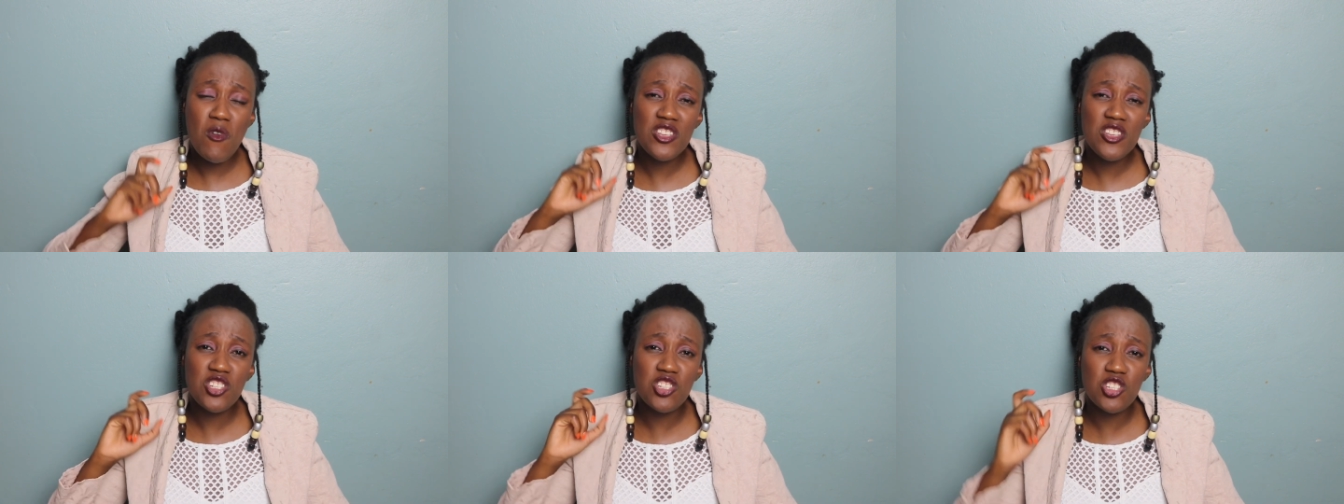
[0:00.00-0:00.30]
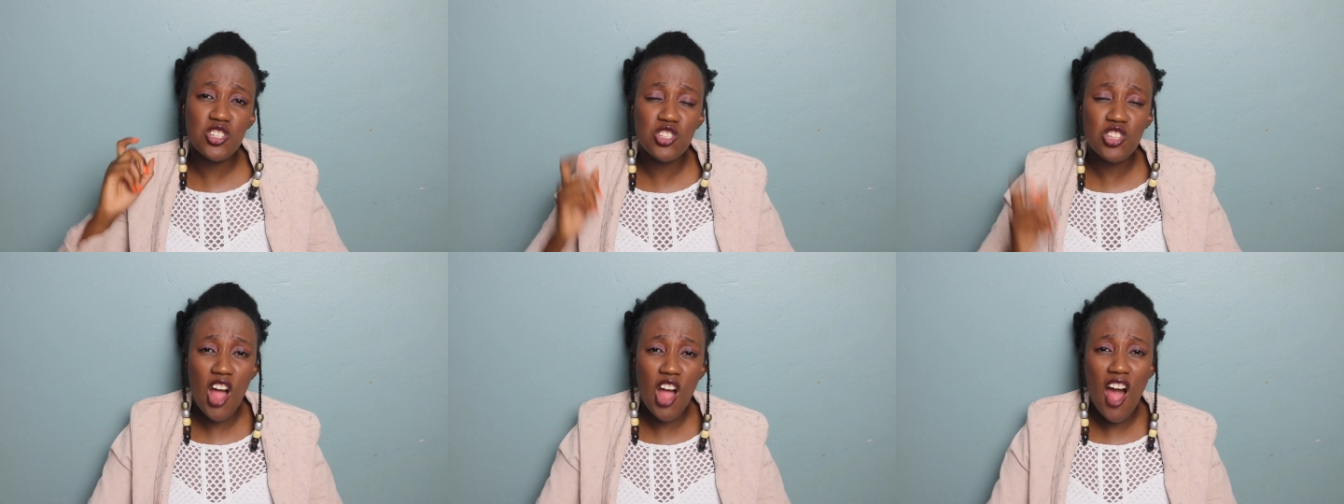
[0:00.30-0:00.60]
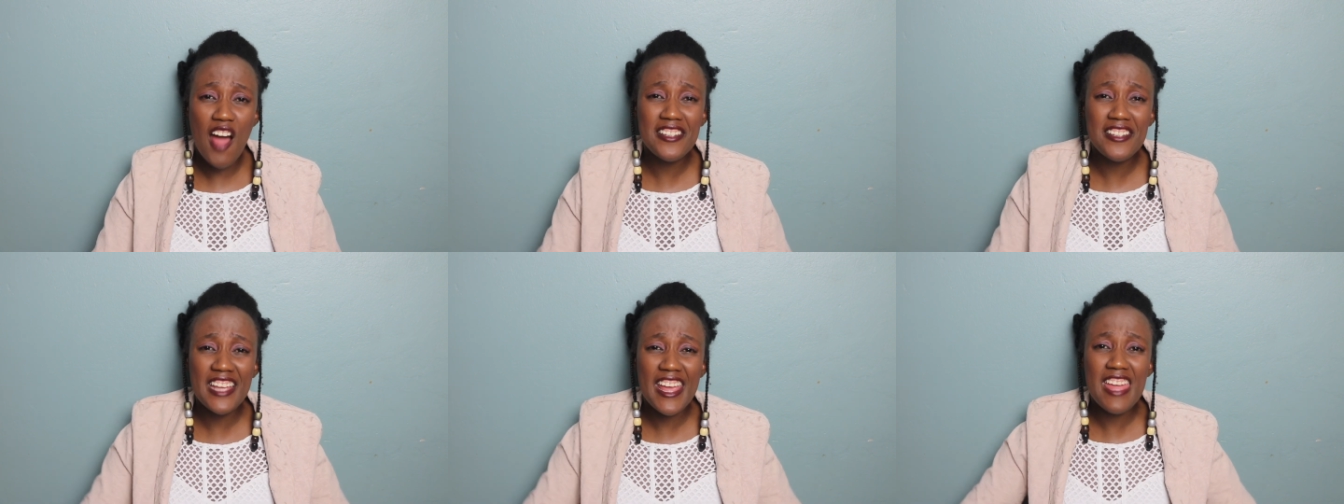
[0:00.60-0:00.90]

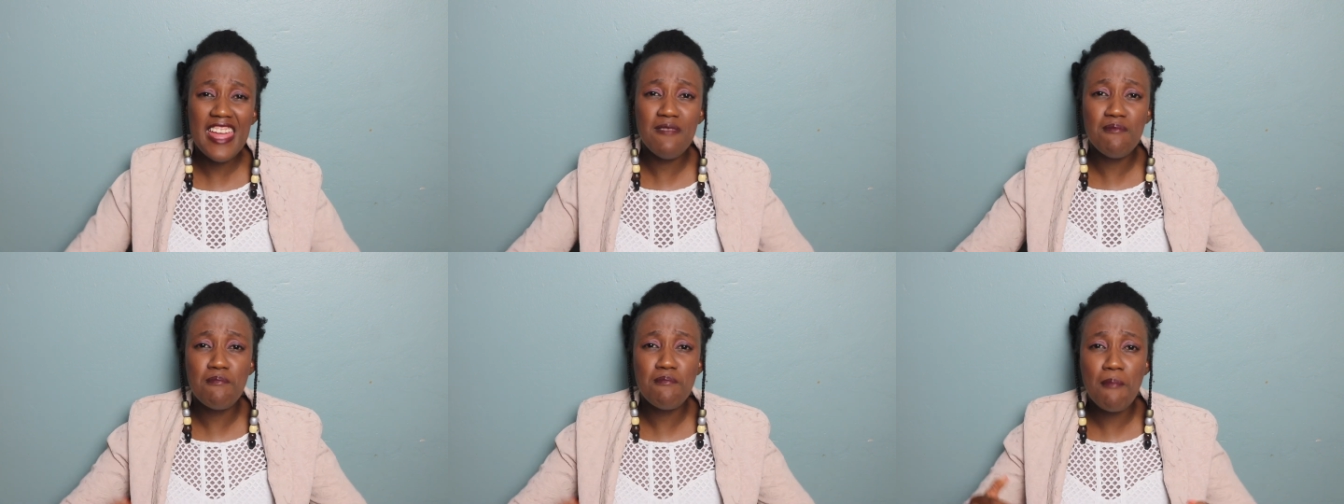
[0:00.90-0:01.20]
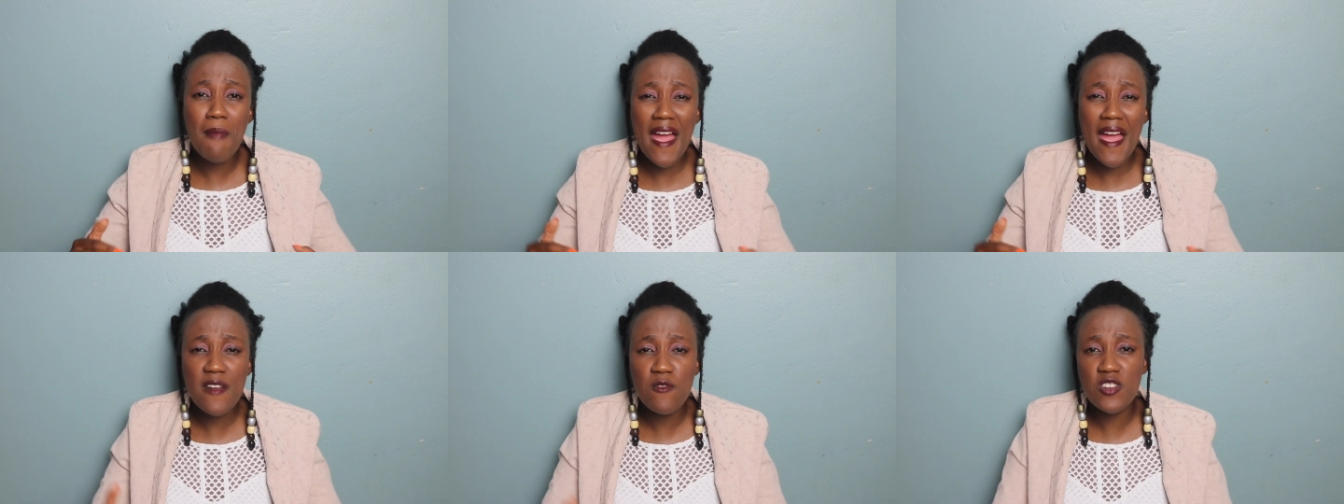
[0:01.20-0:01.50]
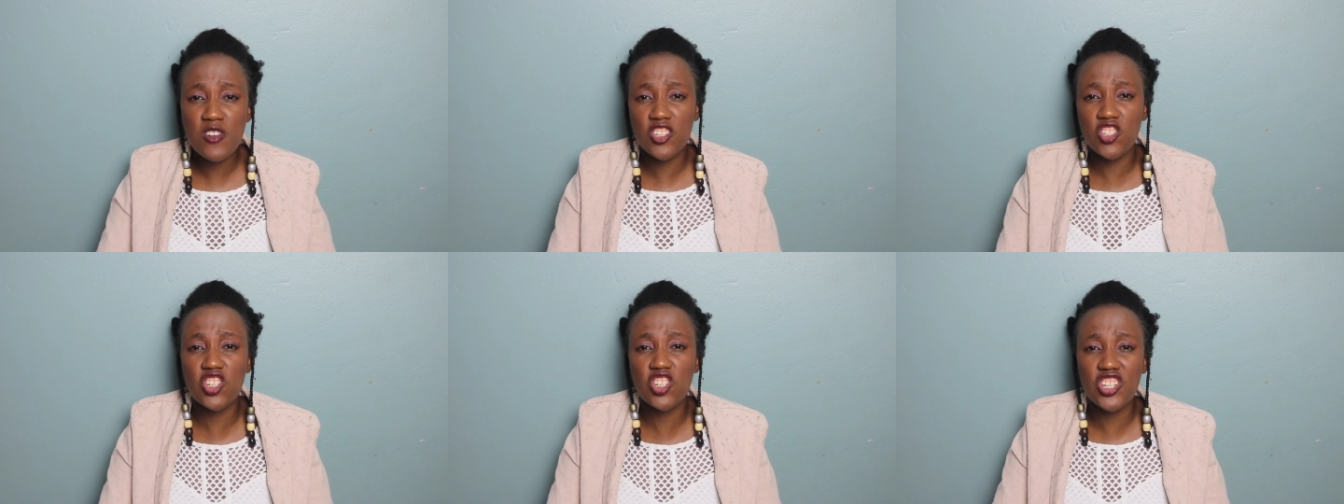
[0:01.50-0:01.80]
restored in
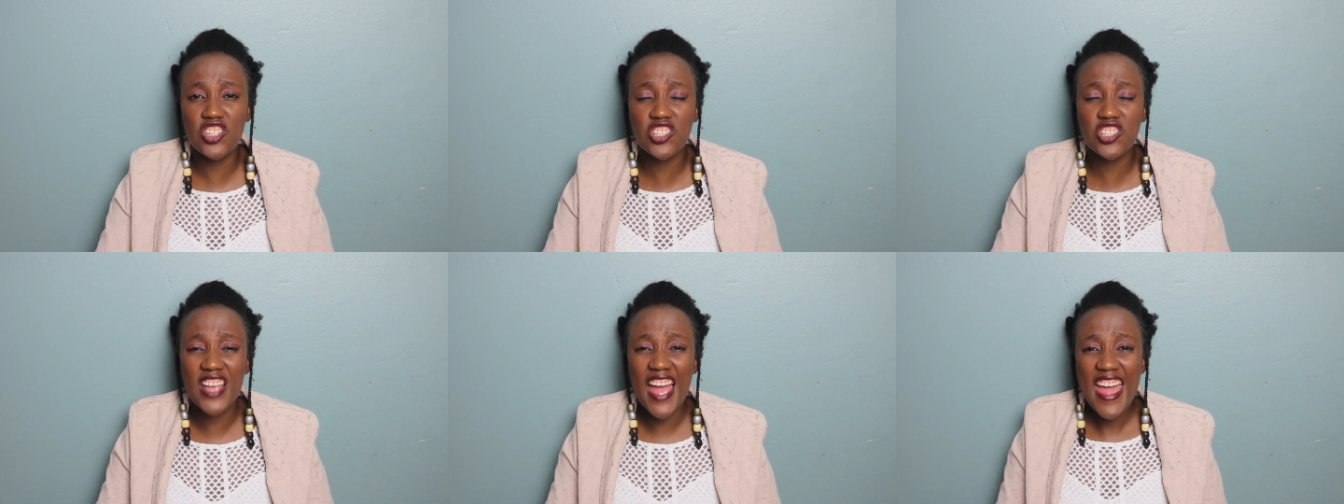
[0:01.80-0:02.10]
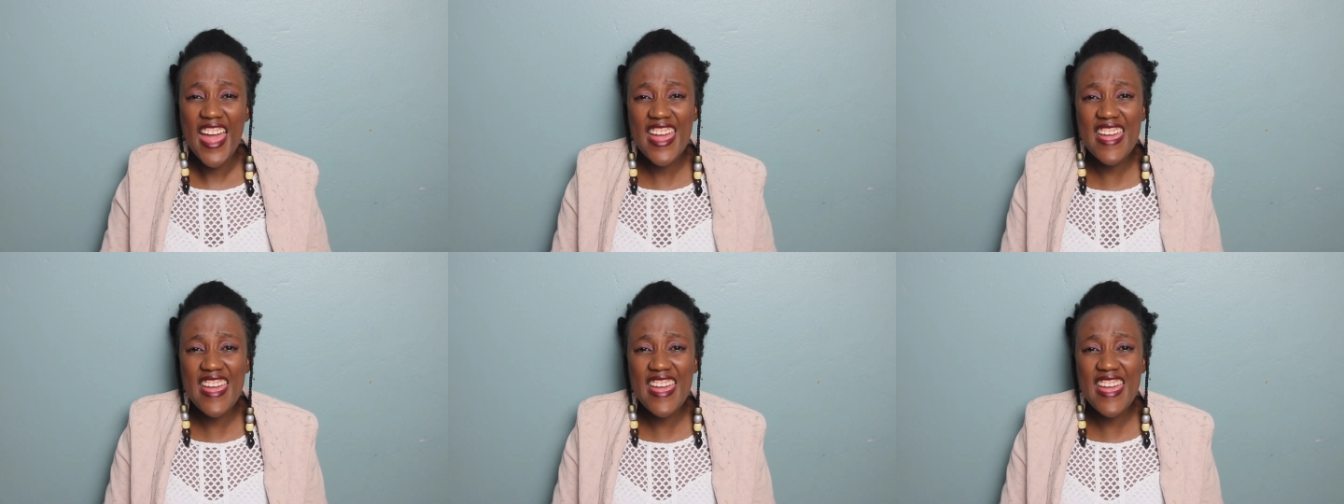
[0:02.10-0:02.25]
marriages